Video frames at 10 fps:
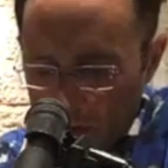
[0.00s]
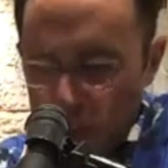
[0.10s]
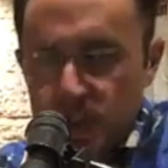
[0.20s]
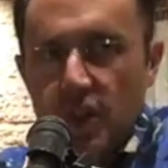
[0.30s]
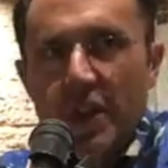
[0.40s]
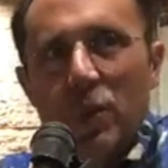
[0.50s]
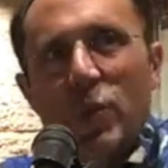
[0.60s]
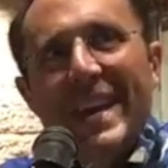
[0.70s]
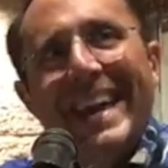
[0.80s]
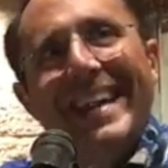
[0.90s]
so that
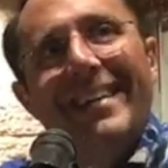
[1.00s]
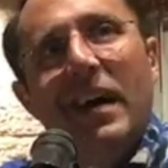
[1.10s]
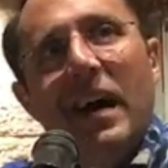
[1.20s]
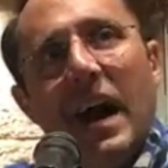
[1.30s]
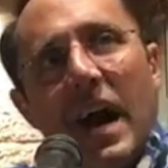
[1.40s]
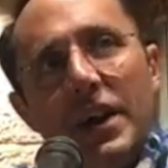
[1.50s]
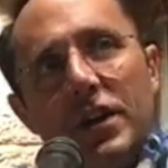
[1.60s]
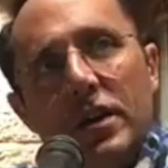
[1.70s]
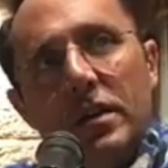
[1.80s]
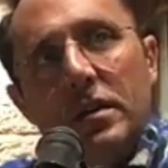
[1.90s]
we can
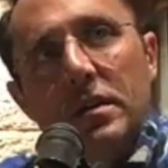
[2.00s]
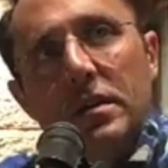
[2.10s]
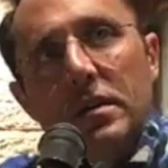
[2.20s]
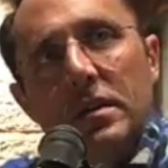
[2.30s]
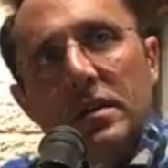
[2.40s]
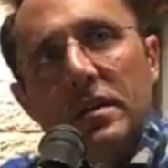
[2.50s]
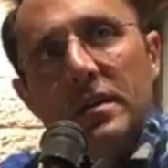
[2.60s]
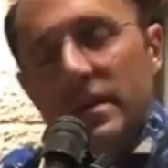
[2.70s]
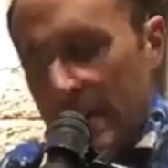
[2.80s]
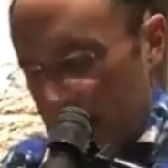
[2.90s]
honor
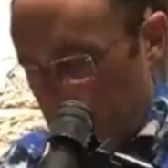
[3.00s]
and